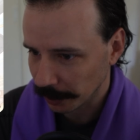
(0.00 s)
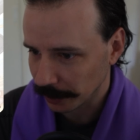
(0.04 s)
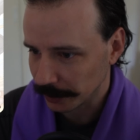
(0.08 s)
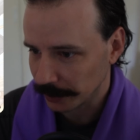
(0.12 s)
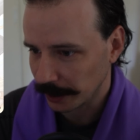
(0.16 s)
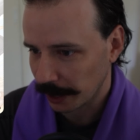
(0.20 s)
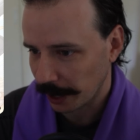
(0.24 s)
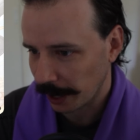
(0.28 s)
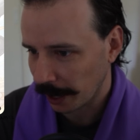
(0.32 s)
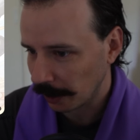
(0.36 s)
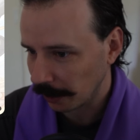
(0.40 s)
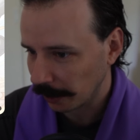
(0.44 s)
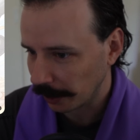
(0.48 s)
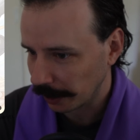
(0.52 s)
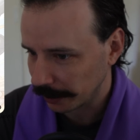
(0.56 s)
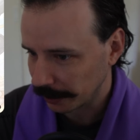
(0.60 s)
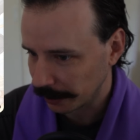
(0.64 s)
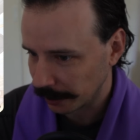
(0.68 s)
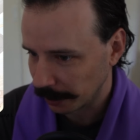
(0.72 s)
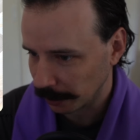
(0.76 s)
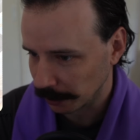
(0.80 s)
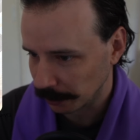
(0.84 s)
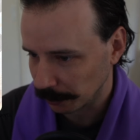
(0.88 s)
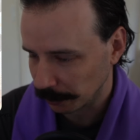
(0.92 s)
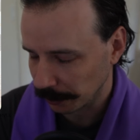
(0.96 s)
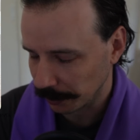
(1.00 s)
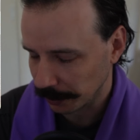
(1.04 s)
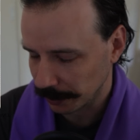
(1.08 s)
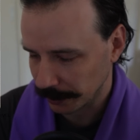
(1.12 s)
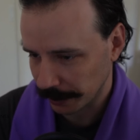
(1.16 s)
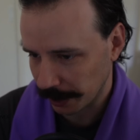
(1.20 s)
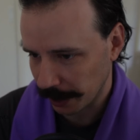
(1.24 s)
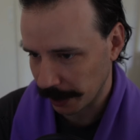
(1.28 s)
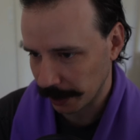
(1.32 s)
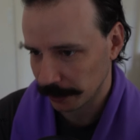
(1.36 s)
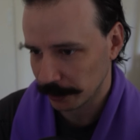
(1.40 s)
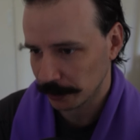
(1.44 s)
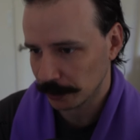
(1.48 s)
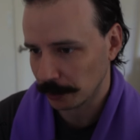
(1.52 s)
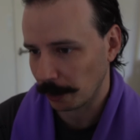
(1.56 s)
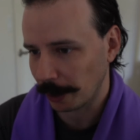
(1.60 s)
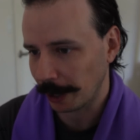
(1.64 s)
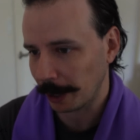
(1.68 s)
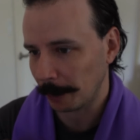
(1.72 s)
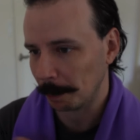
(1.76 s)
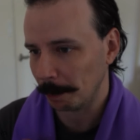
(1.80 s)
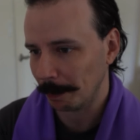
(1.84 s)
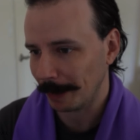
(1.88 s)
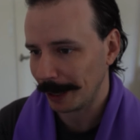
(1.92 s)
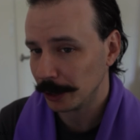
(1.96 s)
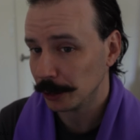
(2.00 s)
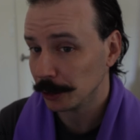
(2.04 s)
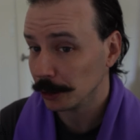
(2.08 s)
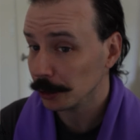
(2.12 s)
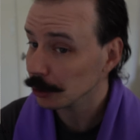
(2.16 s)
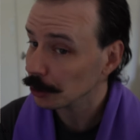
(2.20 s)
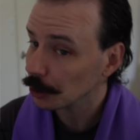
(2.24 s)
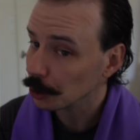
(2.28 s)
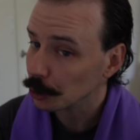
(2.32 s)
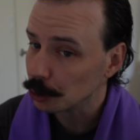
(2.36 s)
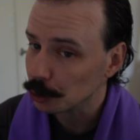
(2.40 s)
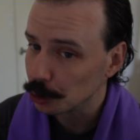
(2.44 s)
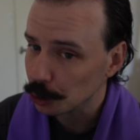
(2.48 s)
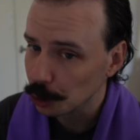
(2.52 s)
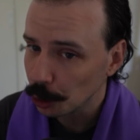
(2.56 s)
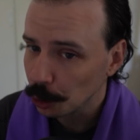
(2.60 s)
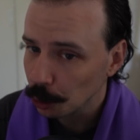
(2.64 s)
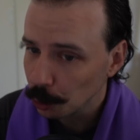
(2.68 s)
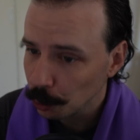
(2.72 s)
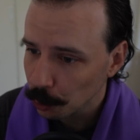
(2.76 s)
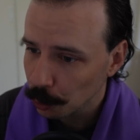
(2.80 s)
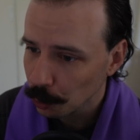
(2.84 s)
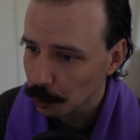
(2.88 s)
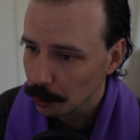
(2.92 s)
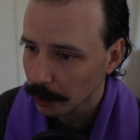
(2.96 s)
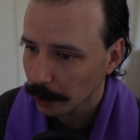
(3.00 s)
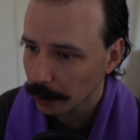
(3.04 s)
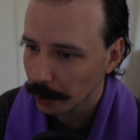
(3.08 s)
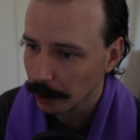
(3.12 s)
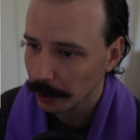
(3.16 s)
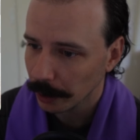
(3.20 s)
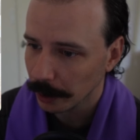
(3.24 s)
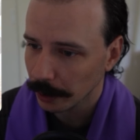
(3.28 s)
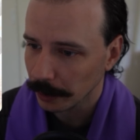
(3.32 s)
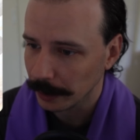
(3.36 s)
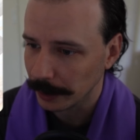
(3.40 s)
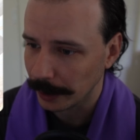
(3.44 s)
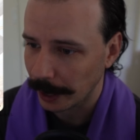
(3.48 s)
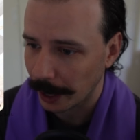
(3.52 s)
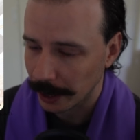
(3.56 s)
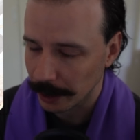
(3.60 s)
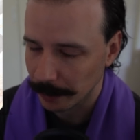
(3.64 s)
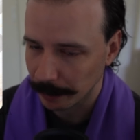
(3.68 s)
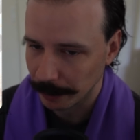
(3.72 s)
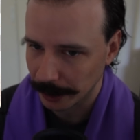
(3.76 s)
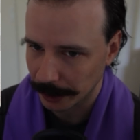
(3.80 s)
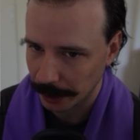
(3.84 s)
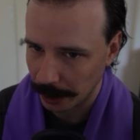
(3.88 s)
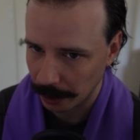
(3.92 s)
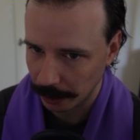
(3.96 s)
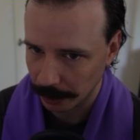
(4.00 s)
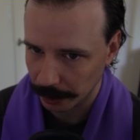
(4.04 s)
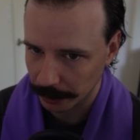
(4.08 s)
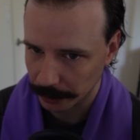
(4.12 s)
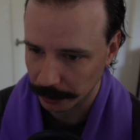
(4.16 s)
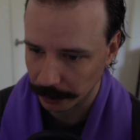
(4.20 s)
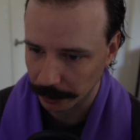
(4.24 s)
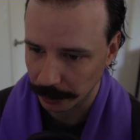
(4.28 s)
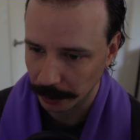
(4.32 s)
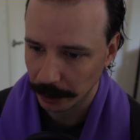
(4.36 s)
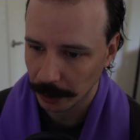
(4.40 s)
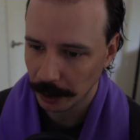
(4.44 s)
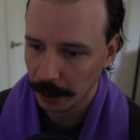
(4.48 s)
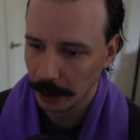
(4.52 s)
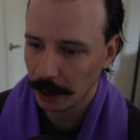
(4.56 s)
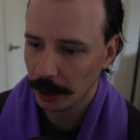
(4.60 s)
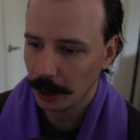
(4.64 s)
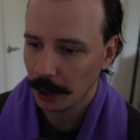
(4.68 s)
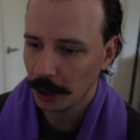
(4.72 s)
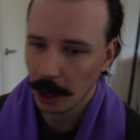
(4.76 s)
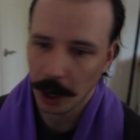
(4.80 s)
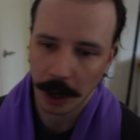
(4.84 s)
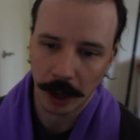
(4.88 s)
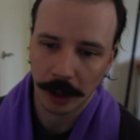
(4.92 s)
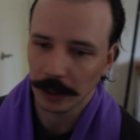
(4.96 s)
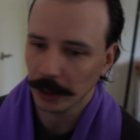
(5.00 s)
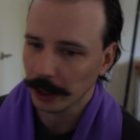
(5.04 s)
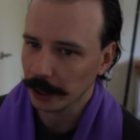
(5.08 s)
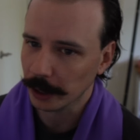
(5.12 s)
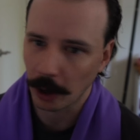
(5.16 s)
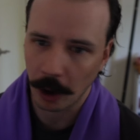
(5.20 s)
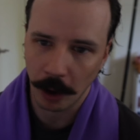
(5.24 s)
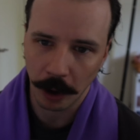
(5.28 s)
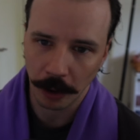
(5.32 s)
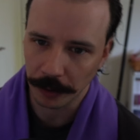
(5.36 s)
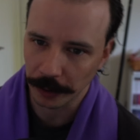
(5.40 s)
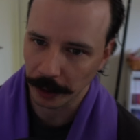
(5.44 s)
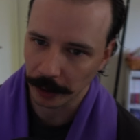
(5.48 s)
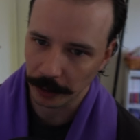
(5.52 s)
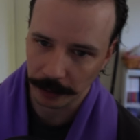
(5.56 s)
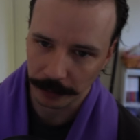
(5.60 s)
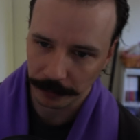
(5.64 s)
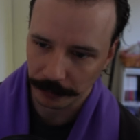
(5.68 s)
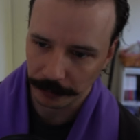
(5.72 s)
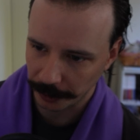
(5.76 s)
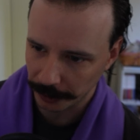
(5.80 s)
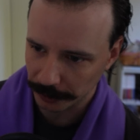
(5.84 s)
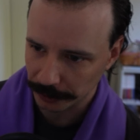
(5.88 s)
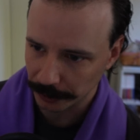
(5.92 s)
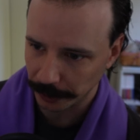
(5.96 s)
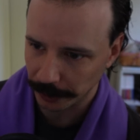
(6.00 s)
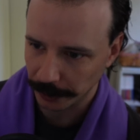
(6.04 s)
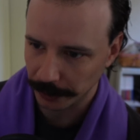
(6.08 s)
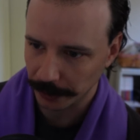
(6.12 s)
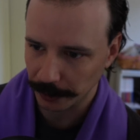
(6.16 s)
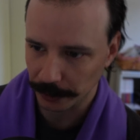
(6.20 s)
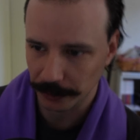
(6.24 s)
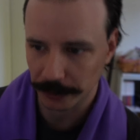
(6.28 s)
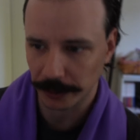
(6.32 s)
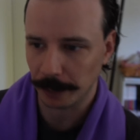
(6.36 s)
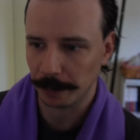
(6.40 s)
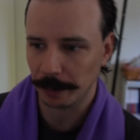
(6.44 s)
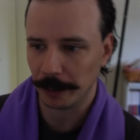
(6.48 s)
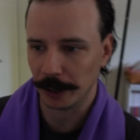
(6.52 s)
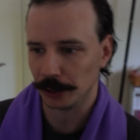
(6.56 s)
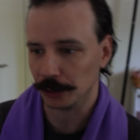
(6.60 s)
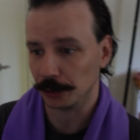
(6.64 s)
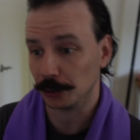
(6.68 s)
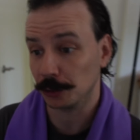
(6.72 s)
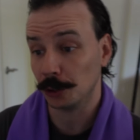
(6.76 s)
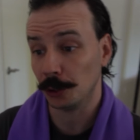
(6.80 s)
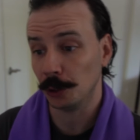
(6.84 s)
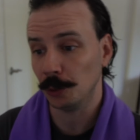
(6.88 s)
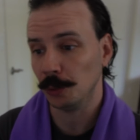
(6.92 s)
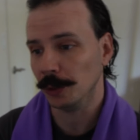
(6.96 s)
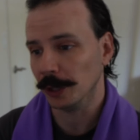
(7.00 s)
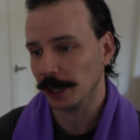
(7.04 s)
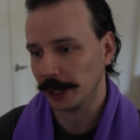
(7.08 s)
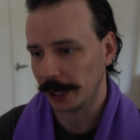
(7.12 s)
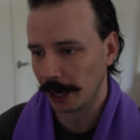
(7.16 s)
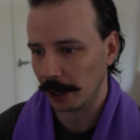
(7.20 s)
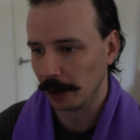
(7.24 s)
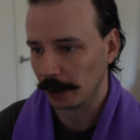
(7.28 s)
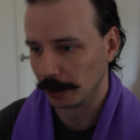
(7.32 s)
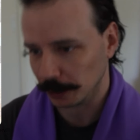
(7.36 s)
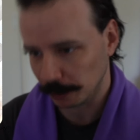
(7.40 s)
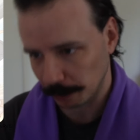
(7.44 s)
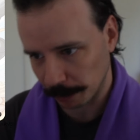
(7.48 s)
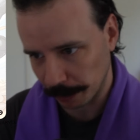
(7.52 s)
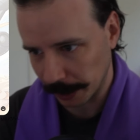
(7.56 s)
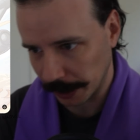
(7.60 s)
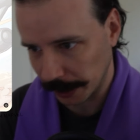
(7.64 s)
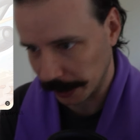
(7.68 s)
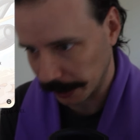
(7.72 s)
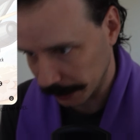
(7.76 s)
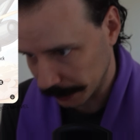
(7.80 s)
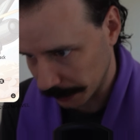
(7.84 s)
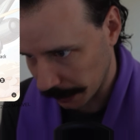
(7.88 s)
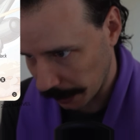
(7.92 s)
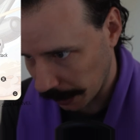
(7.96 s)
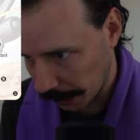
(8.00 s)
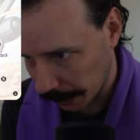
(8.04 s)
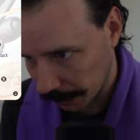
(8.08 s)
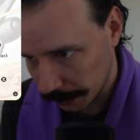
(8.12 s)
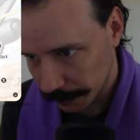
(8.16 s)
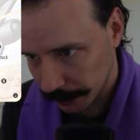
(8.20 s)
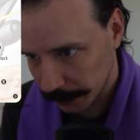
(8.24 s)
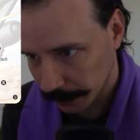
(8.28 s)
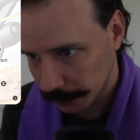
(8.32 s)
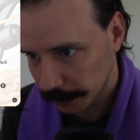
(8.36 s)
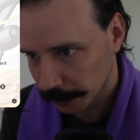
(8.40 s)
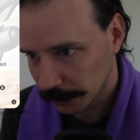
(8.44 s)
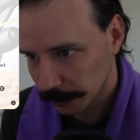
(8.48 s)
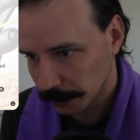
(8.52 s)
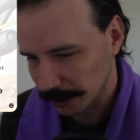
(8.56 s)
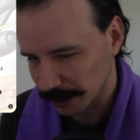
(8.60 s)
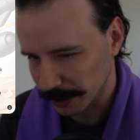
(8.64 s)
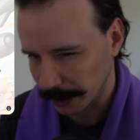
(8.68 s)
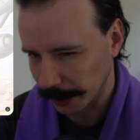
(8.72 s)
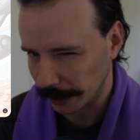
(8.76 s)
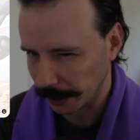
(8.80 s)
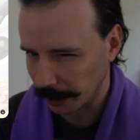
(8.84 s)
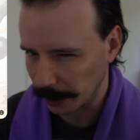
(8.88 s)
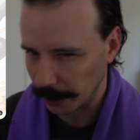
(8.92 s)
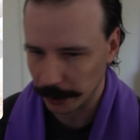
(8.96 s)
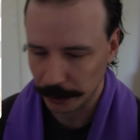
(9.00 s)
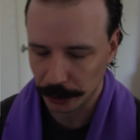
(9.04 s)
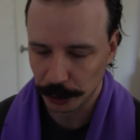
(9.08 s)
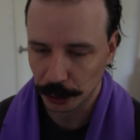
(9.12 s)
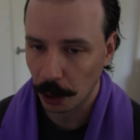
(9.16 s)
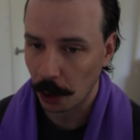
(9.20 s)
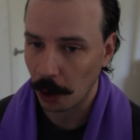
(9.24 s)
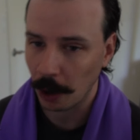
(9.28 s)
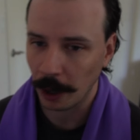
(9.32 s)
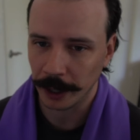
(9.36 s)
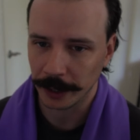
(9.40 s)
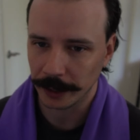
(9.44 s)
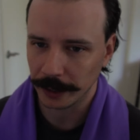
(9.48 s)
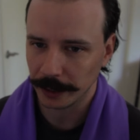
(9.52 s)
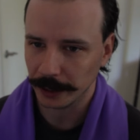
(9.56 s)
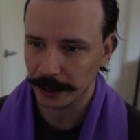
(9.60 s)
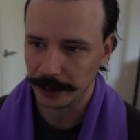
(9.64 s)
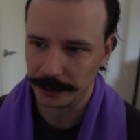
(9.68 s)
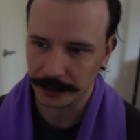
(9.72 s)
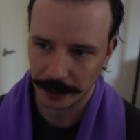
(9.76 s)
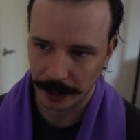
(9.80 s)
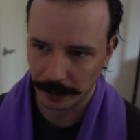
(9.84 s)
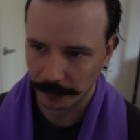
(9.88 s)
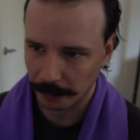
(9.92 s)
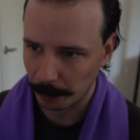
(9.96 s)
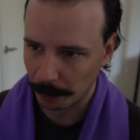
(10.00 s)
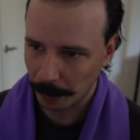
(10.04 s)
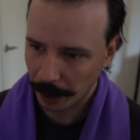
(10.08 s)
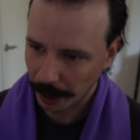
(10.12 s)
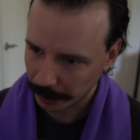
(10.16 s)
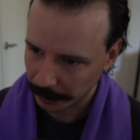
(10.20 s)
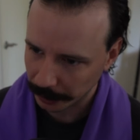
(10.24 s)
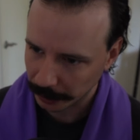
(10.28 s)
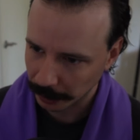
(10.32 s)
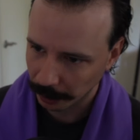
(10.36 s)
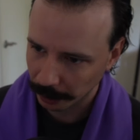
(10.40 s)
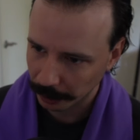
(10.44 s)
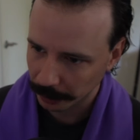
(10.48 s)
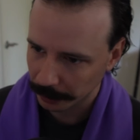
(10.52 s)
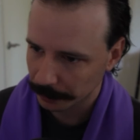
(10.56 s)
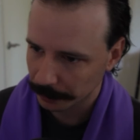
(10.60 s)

an allied character with an attack. So it measures to the enemy character unlike all the other effects like this that measure to the character being attacked. So it's like a taunt instead of a bodyguard.